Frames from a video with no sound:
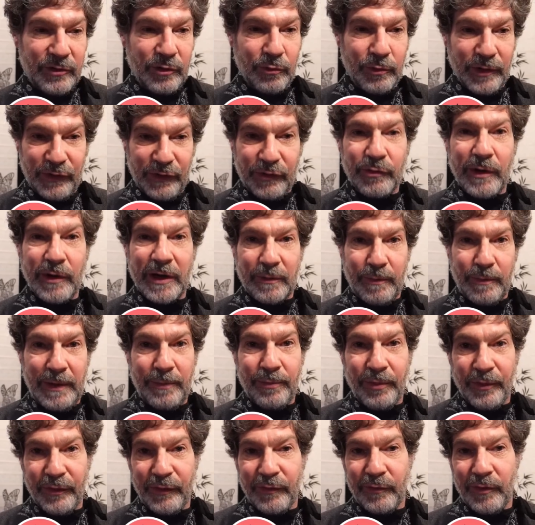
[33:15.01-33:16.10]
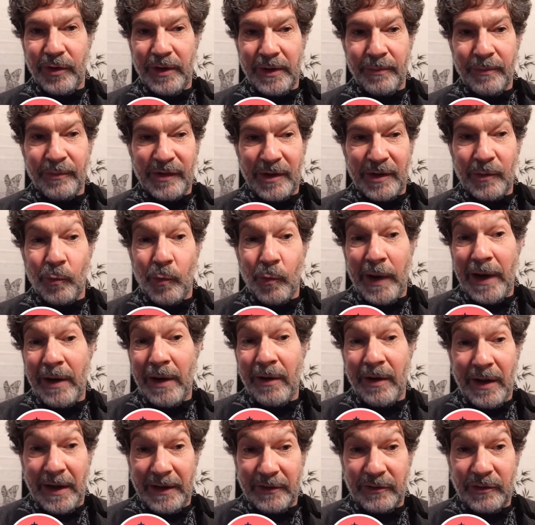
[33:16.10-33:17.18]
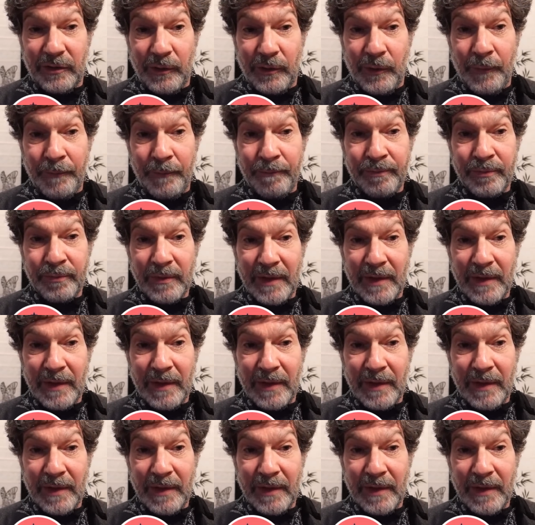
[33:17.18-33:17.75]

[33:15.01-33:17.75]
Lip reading: to restrict people's freedoms and where not to.